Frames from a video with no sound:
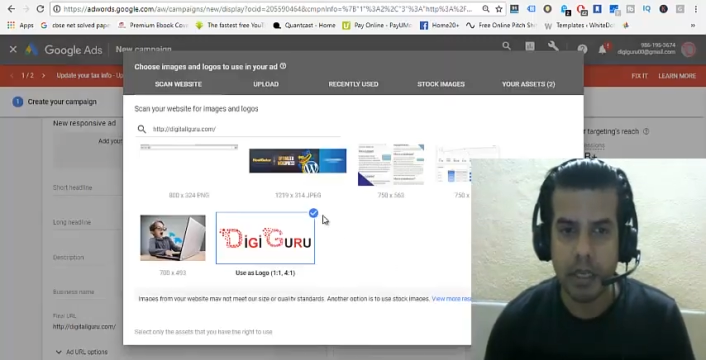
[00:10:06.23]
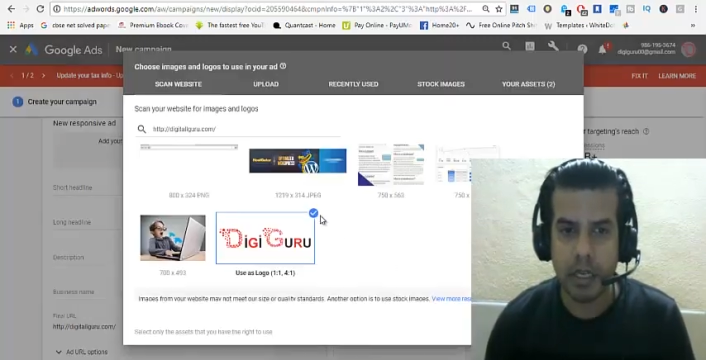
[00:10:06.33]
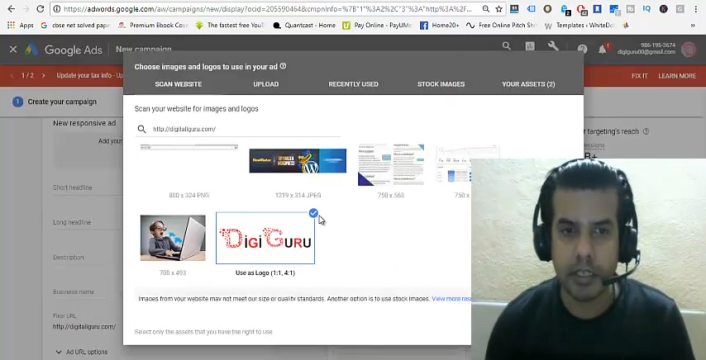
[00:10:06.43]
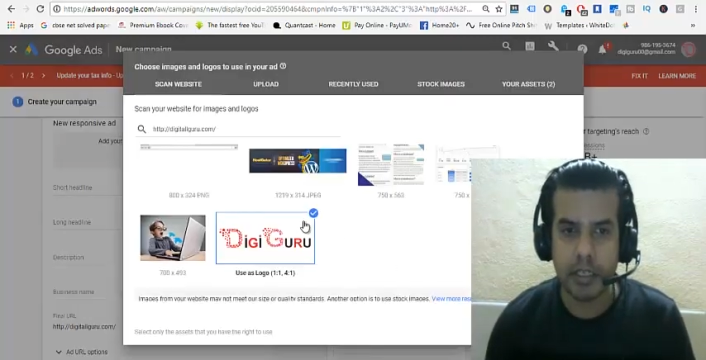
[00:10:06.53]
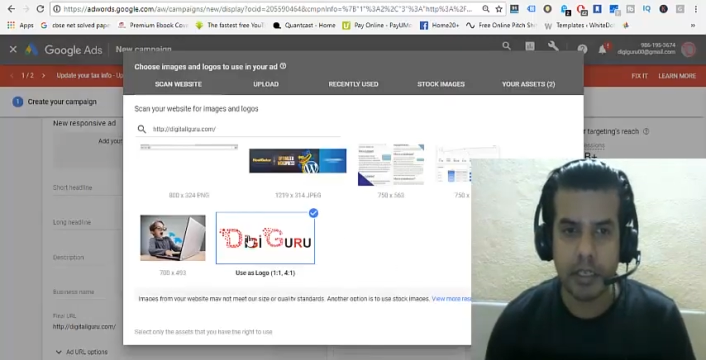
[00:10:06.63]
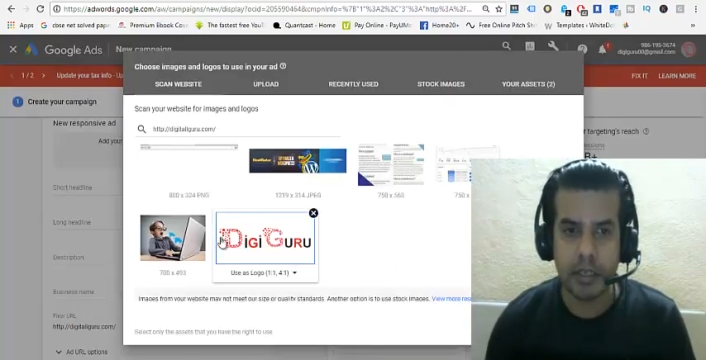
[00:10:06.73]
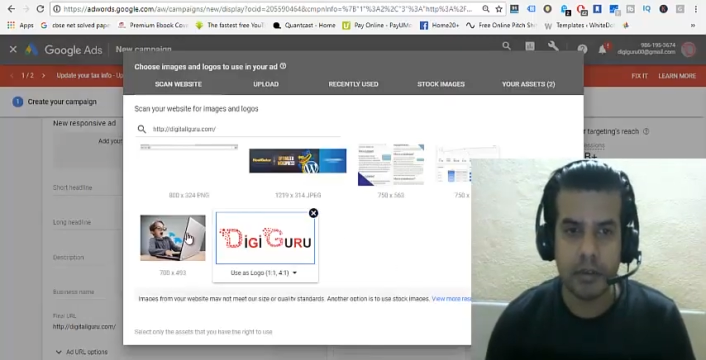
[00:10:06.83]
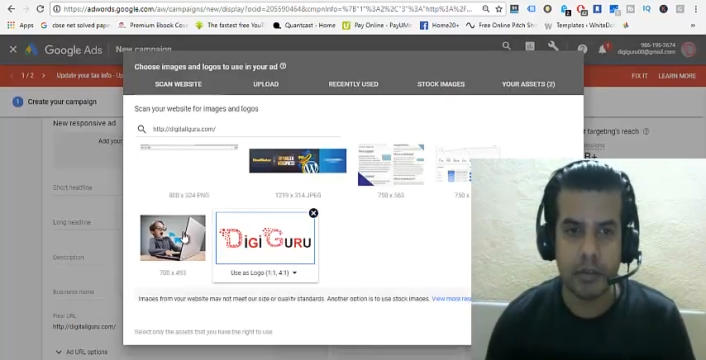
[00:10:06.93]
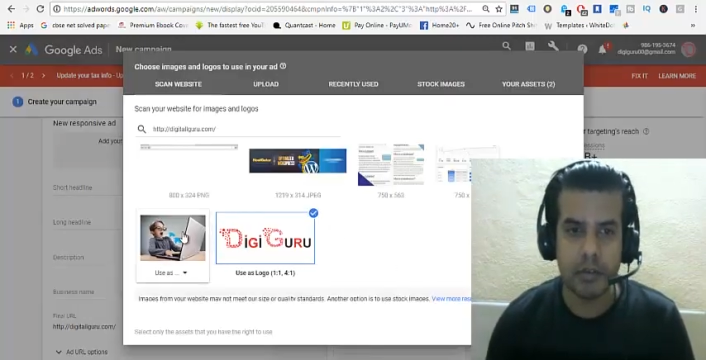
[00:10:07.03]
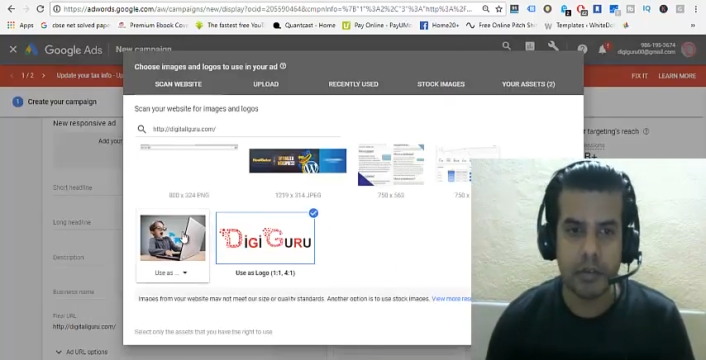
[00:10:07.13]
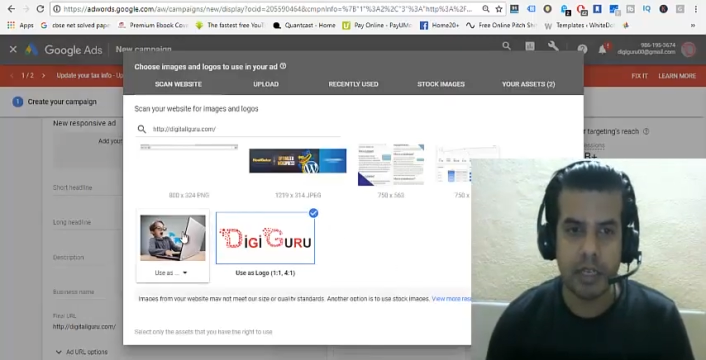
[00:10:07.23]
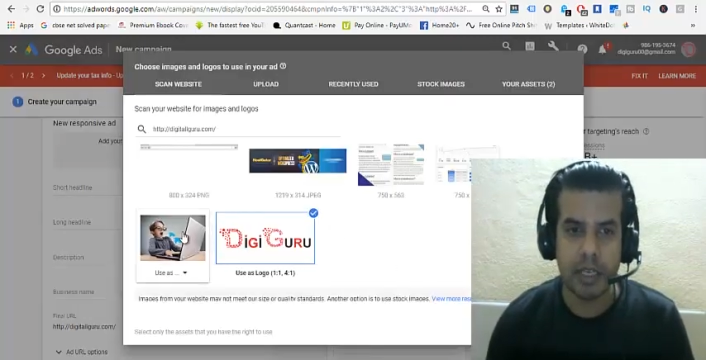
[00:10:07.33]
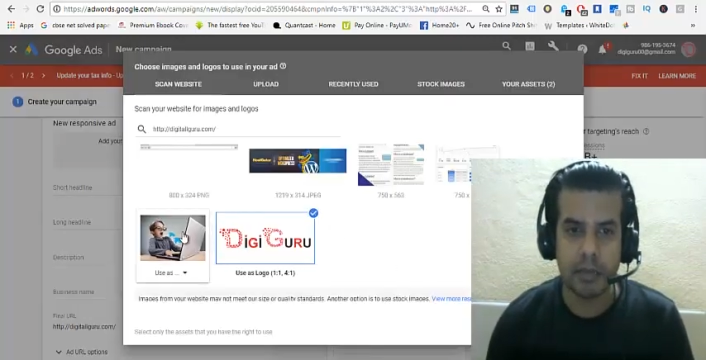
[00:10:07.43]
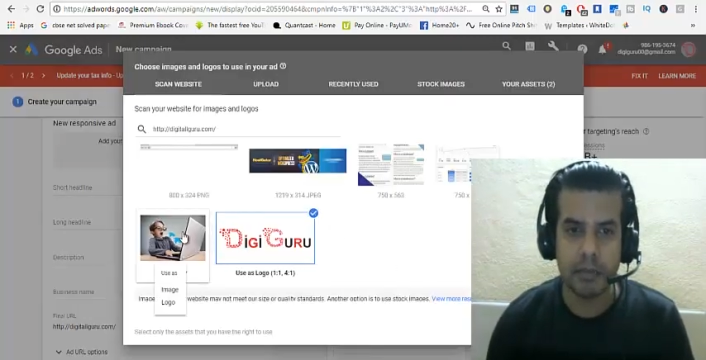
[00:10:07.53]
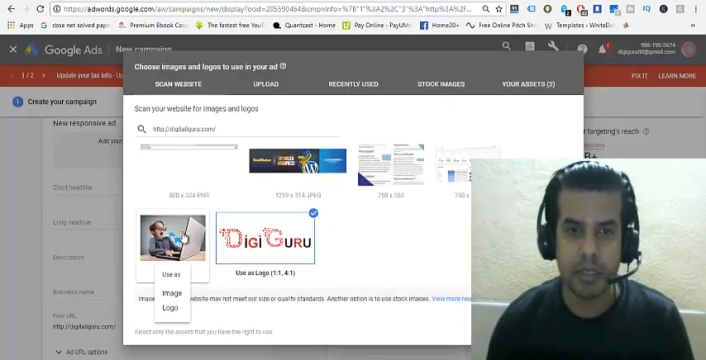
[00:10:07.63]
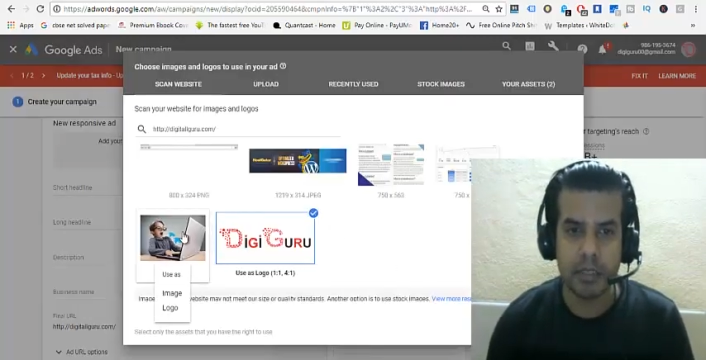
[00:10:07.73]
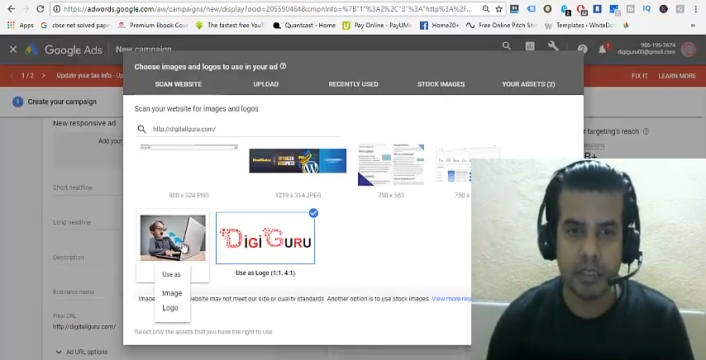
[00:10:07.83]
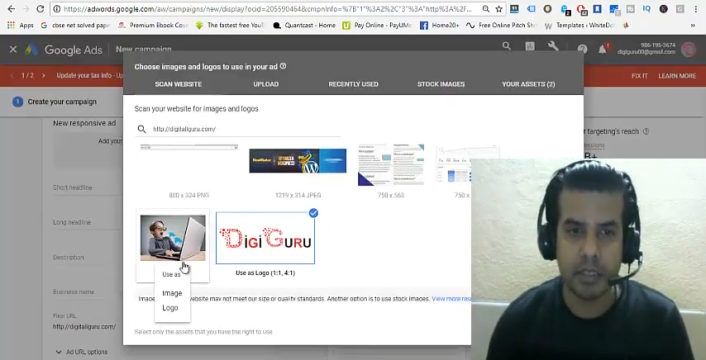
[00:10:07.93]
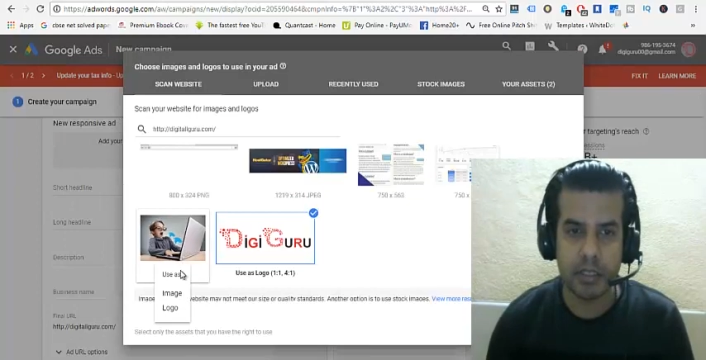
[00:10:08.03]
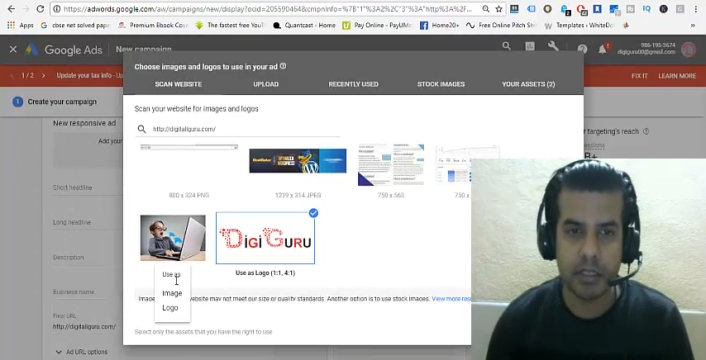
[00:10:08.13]
Continue, and I'm
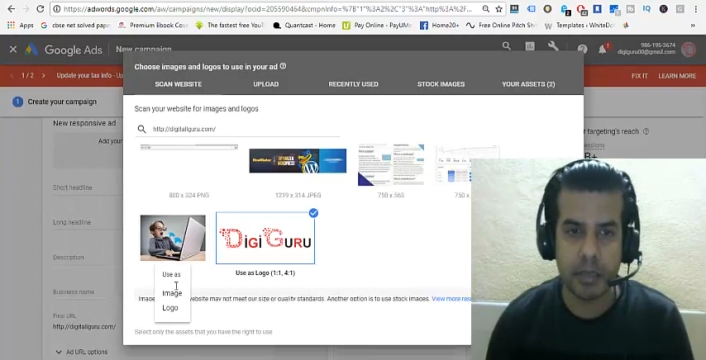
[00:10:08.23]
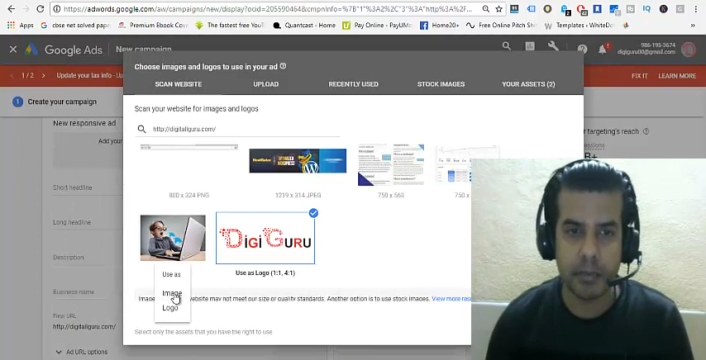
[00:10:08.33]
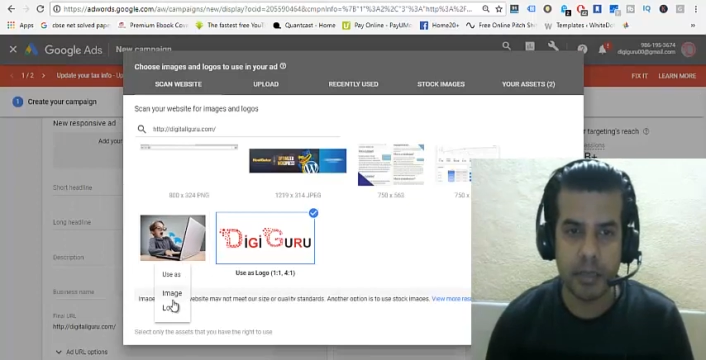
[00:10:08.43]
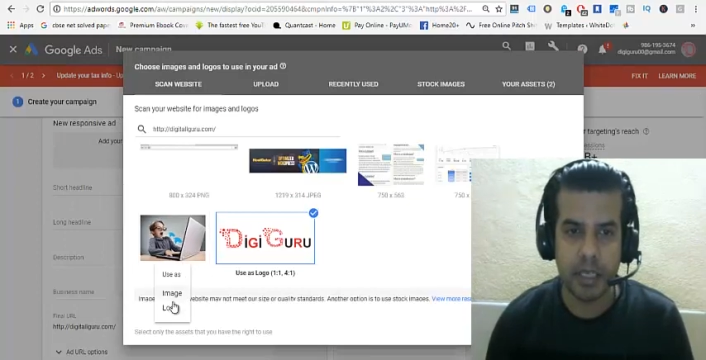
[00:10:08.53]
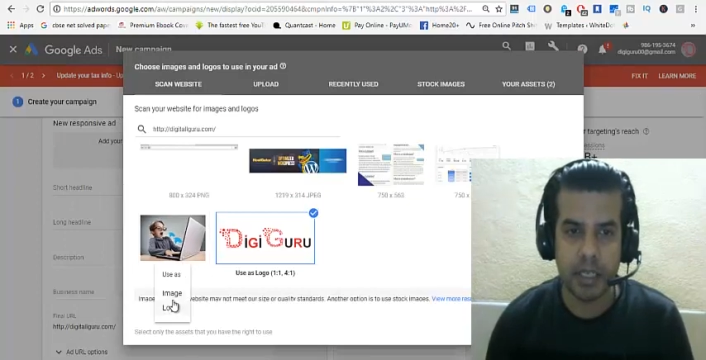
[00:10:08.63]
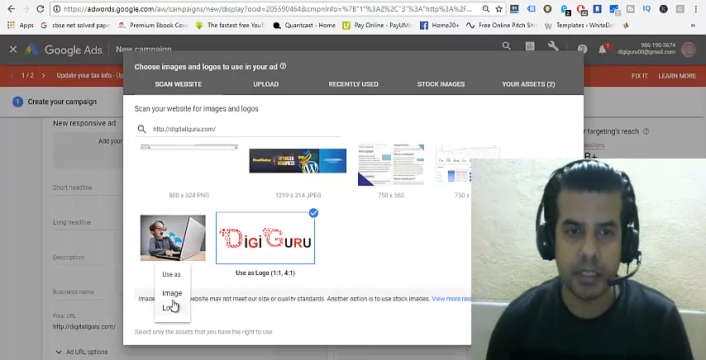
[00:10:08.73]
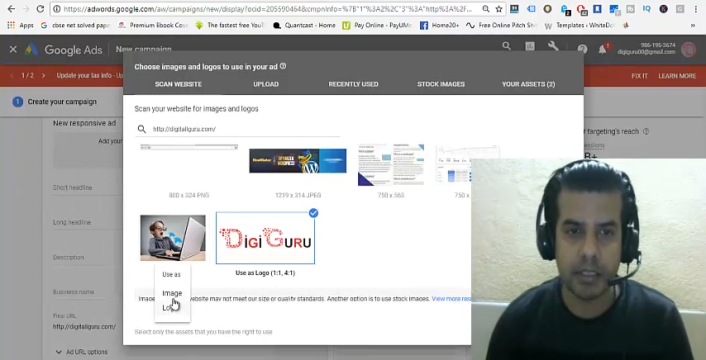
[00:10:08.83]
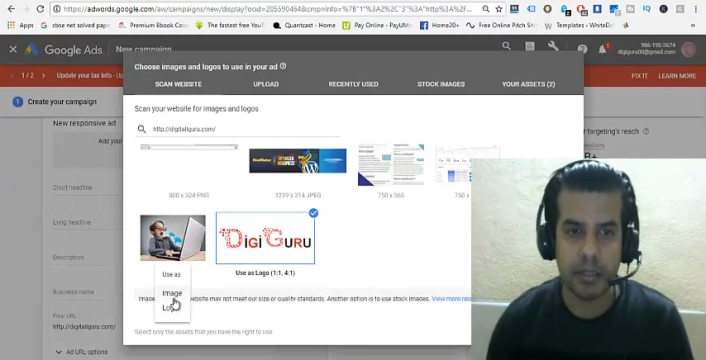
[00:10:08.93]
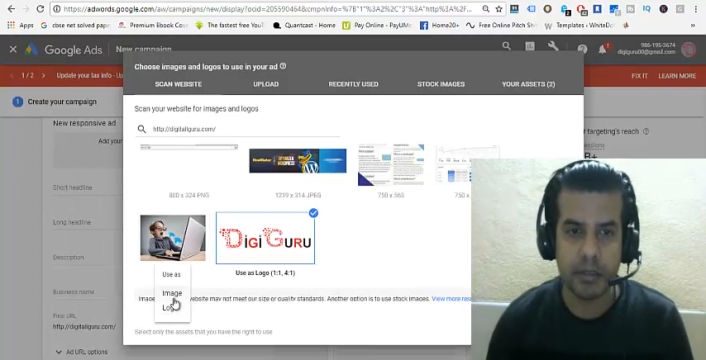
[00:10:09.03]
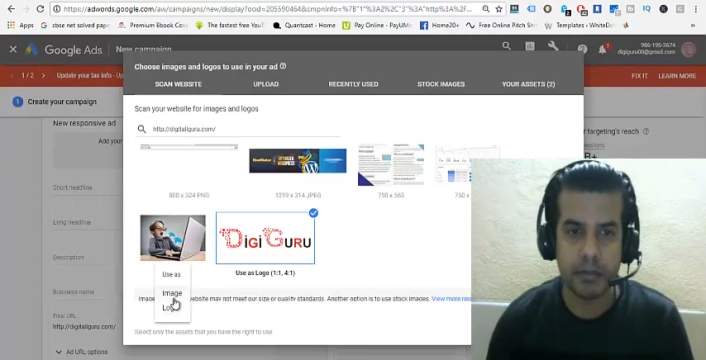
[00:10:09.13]
using this image.